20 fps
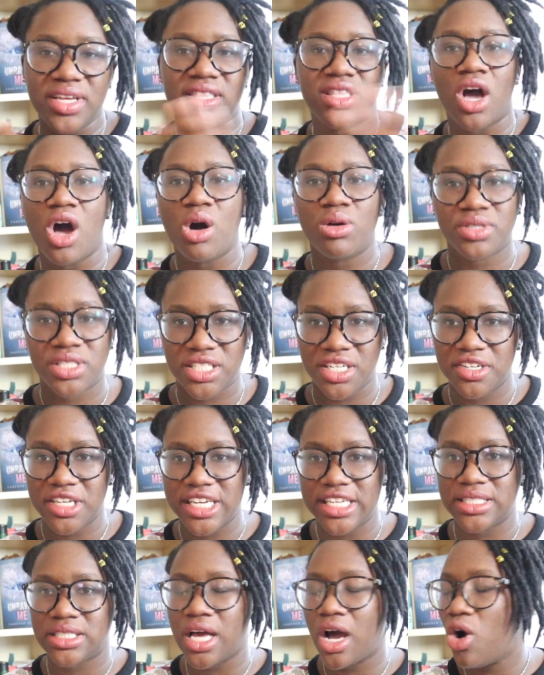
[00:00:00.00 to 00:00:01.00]
the whole
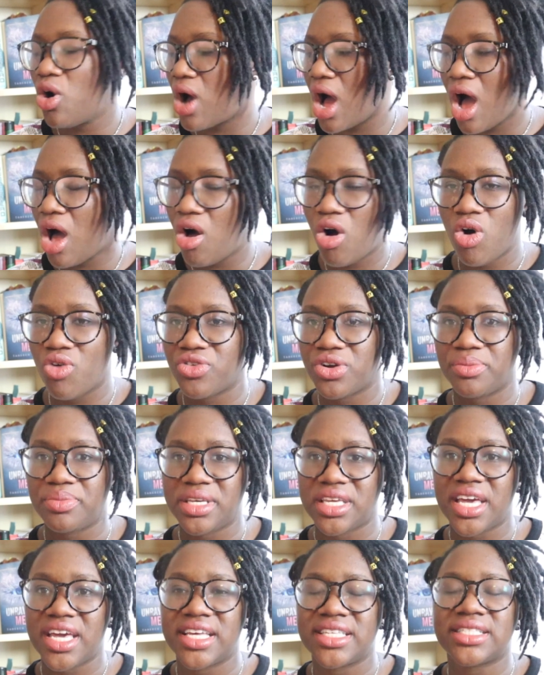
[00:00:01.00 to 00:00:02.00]
series all over
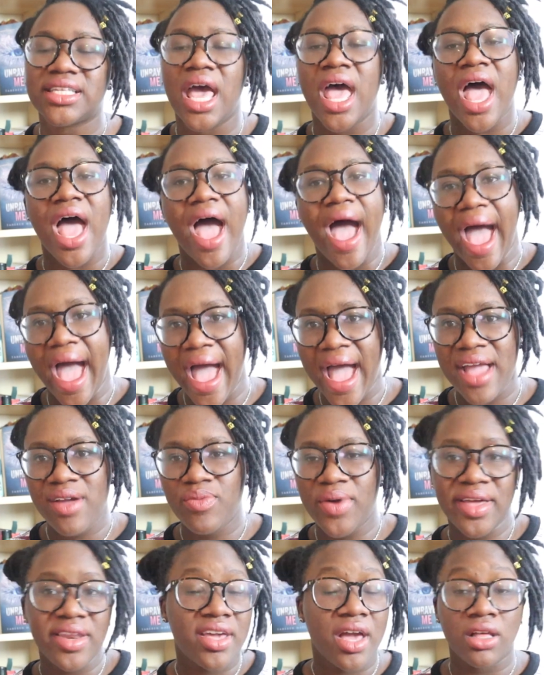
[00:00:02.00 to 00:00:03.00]
because I
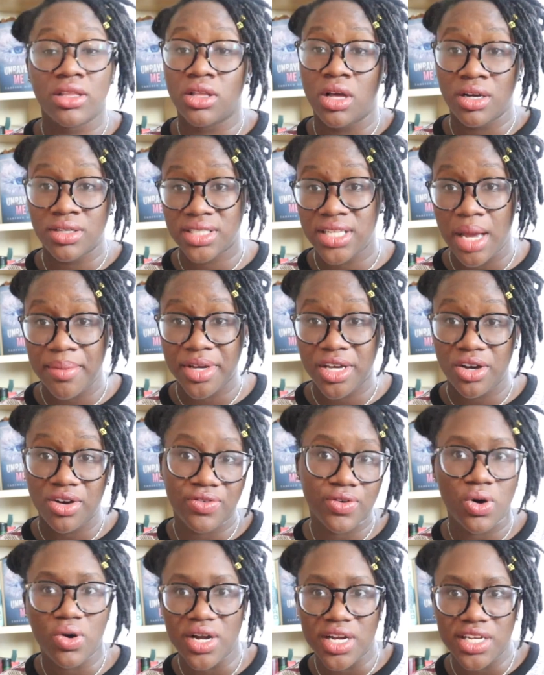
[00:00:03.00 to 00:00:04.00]
read it a long time ago,
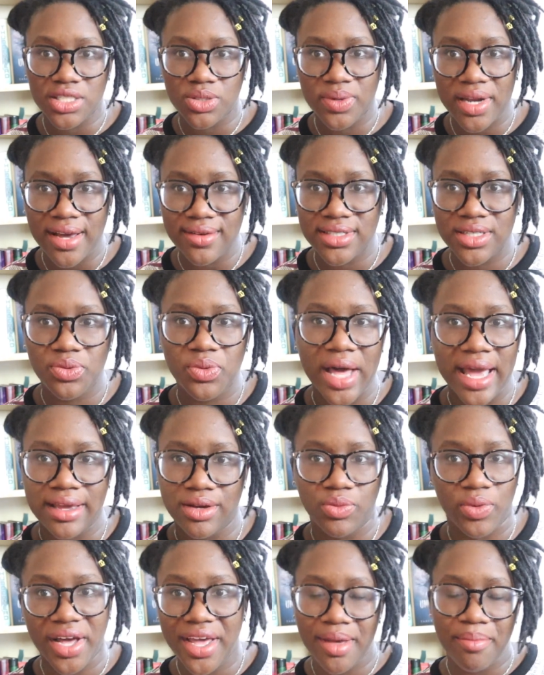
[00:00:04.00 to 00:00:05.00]
of course, when I was in
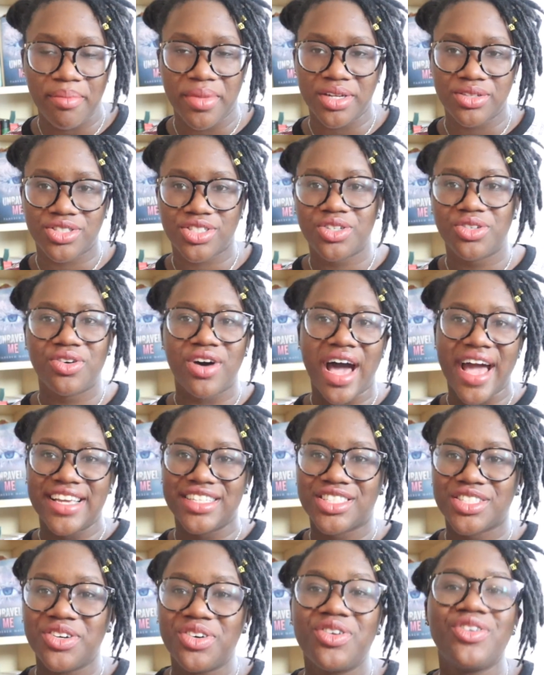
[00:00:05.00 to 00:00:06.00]
like middle school, high
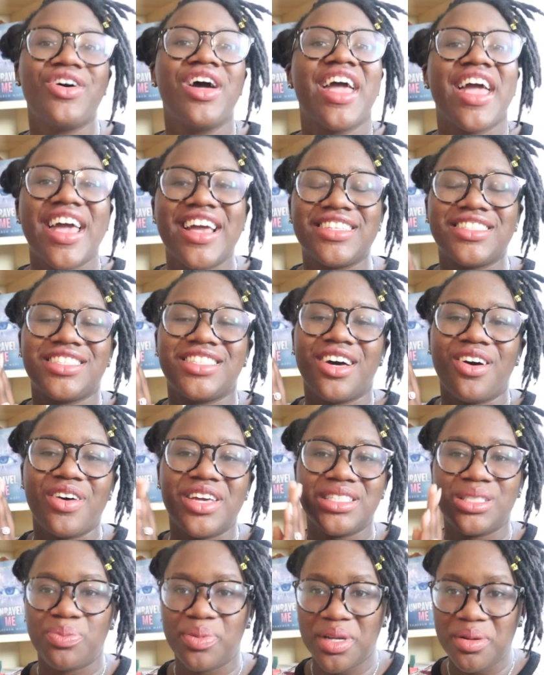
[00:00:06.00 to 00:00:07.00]
school, and so
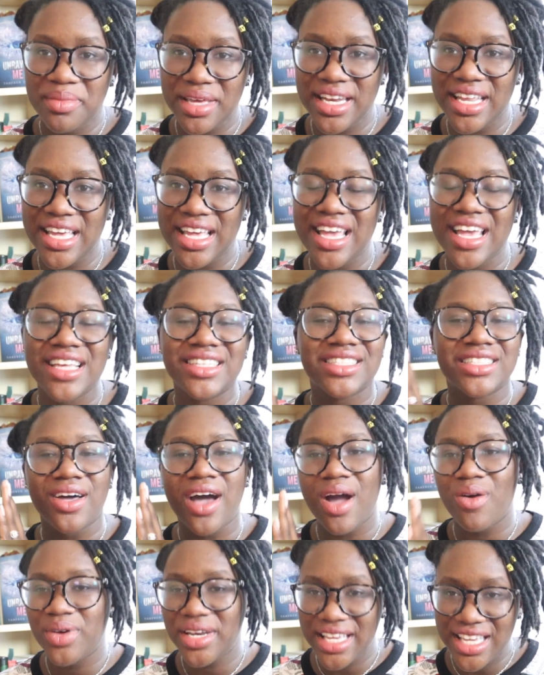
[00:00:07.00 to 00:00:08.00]
it's been a minute, and so
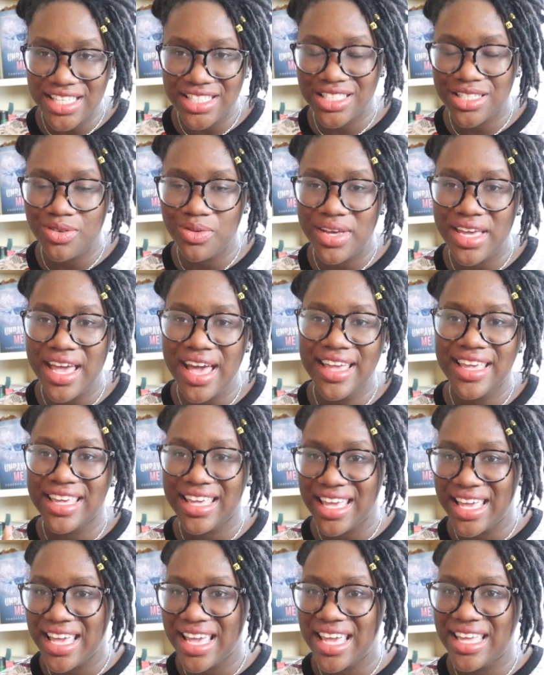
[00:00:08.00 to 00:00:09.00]
I want to get to it
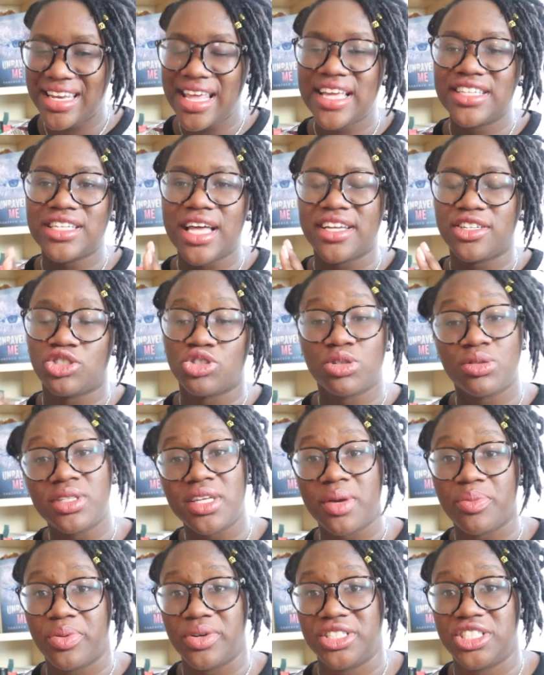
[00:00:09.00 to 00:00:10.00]
again and like
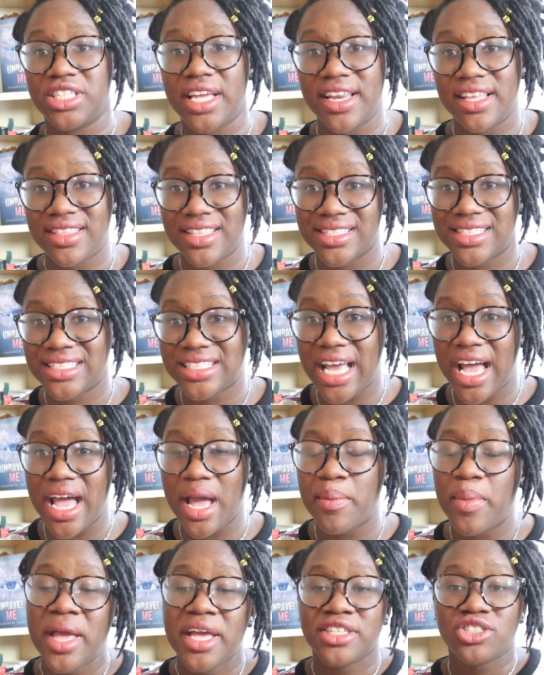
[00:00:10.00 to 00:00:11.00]
truly appreciate it this
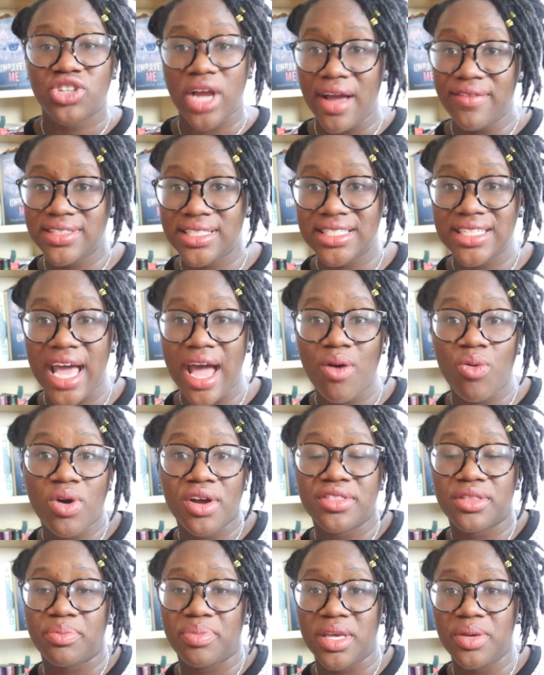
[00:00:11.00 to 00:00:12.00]
time. Travis and I
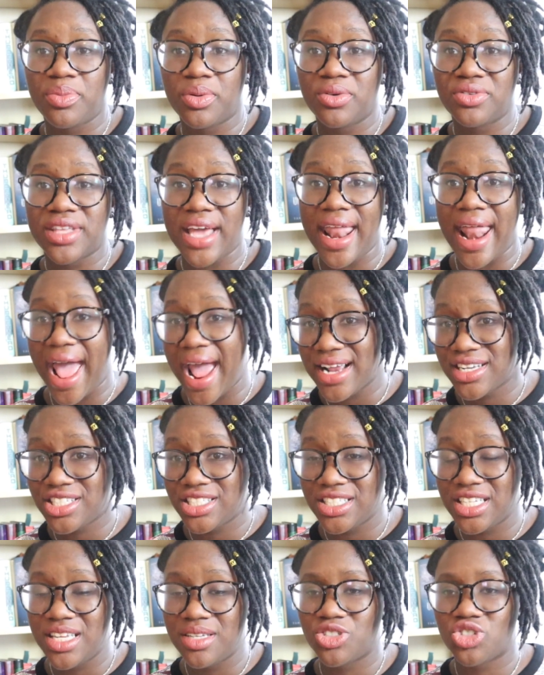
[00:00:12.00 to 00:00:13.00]
were the people that
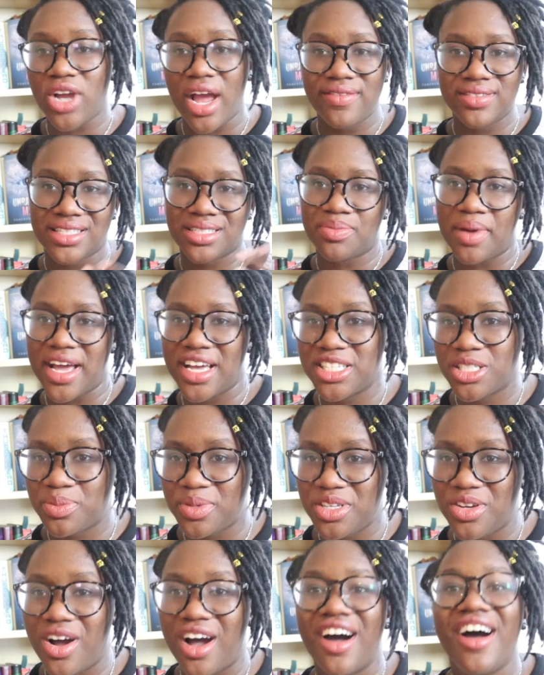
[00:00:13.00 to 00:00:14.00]
actually, Travis is my
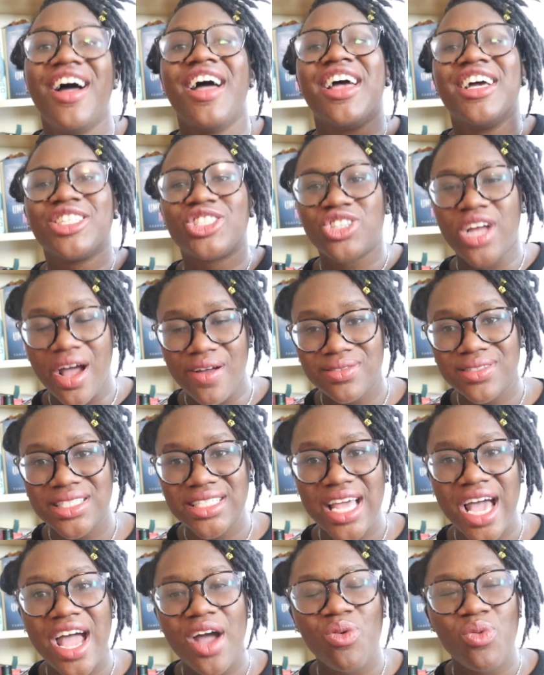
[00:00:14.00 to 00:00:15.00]
husband, y'all. Travis
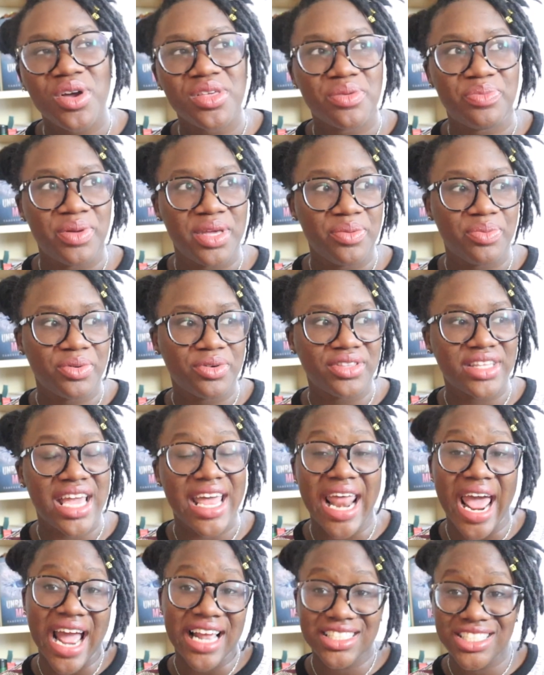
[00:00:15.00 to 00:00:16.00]
and I were the people
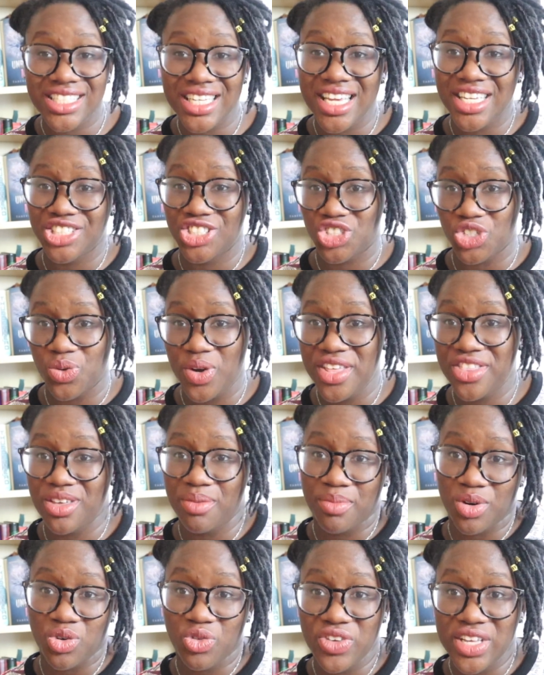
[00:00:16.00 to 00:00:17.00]
that actually enjoyed the
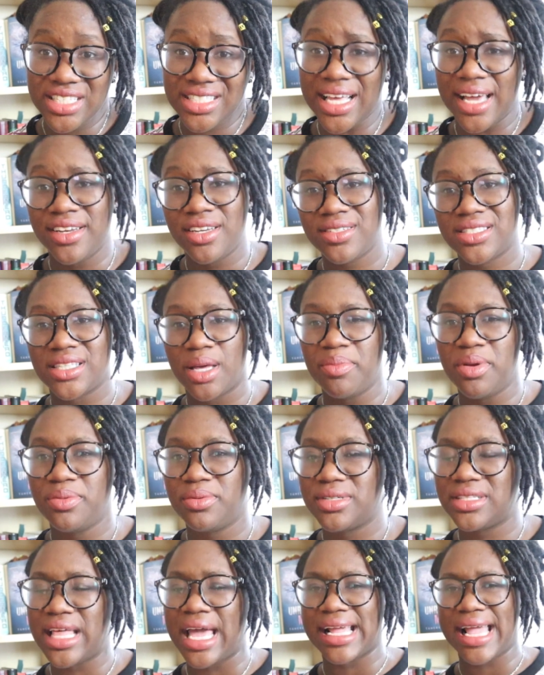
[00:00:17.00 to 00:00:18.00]
movies. I know some
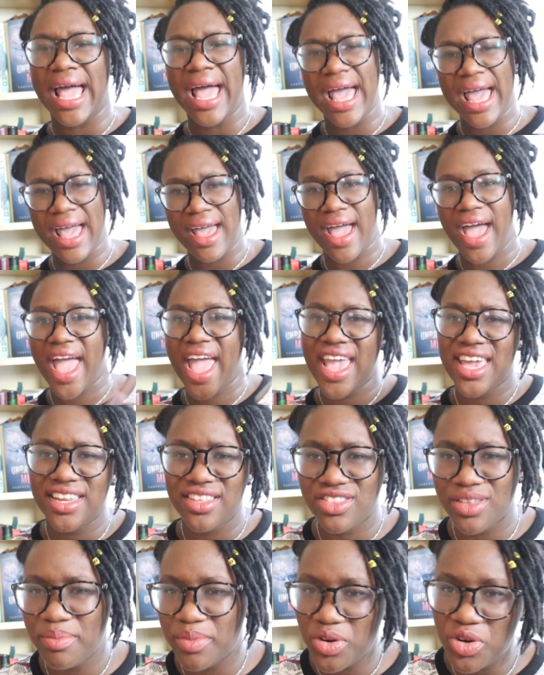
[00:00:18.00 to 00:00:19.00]
people were like, I
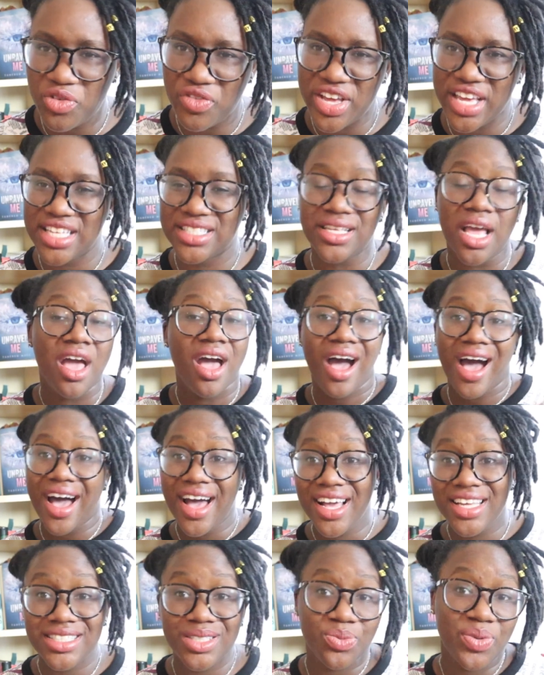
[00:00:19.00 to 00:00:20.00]
hated the movies.
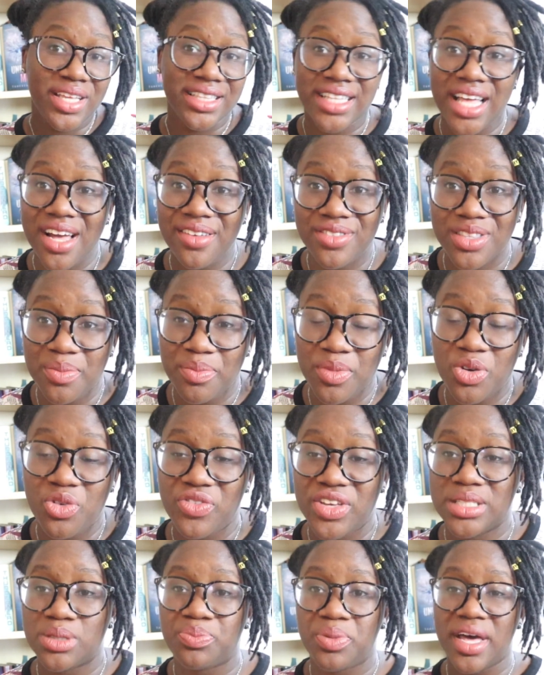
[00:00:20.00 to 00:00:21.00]
Us, we love the
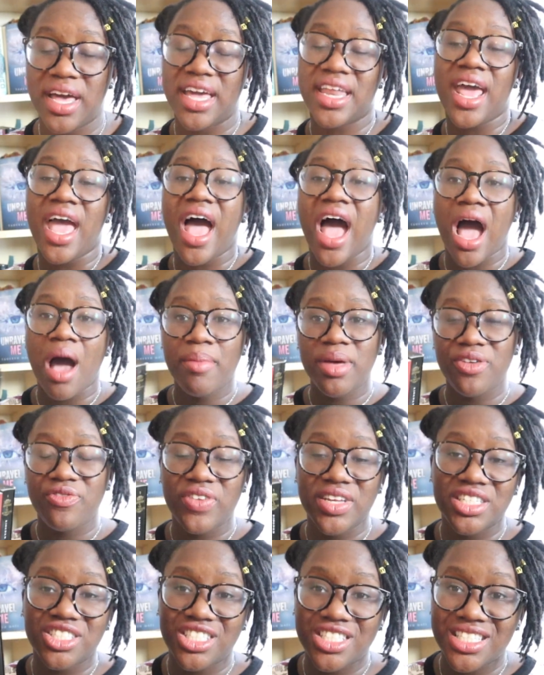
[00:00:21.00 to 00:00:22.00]
movies, but I'm gonna
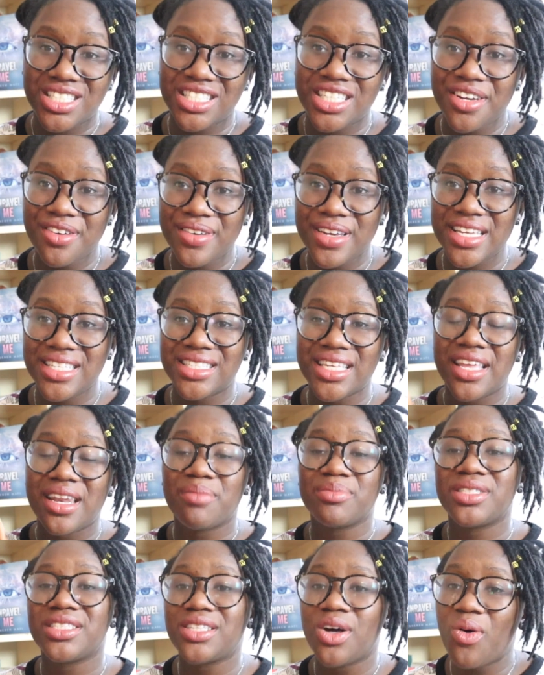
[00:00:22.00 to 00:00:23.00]
finish the series and
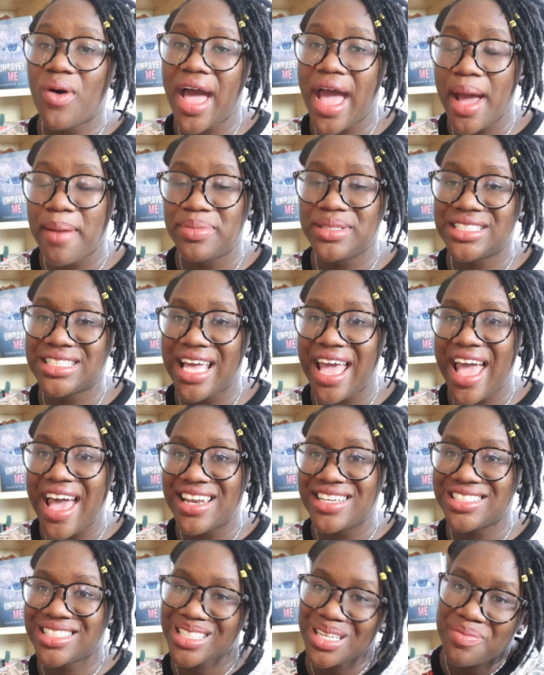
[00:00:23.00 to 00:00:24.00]
I'm so happy to
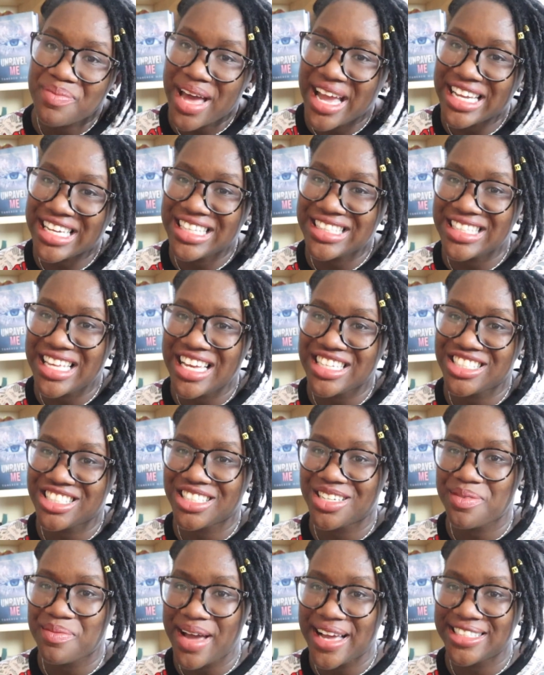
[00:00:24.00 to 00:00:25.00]
add it to my
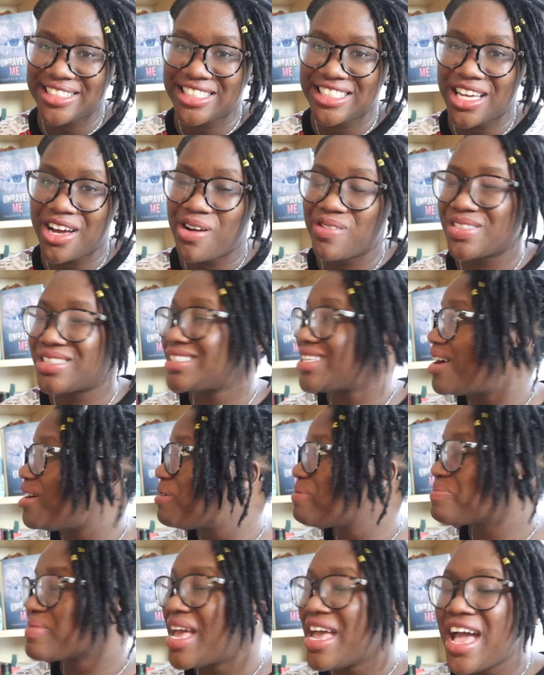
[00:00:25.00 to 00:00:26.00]
collection and my shelf.
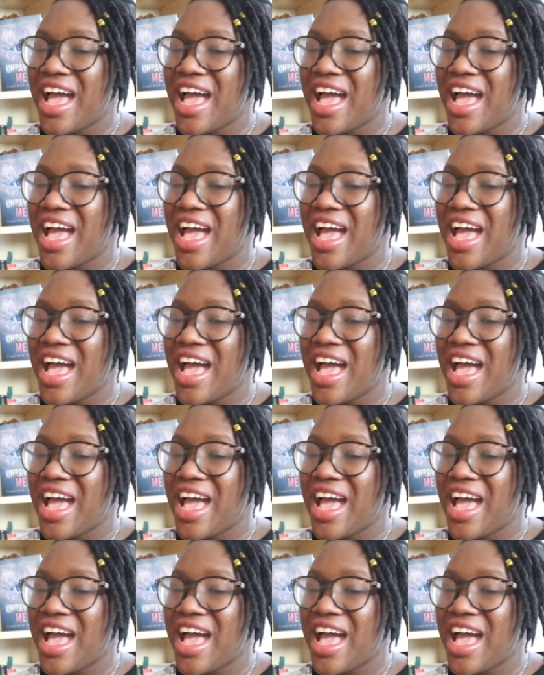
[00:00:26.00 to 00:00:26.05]
So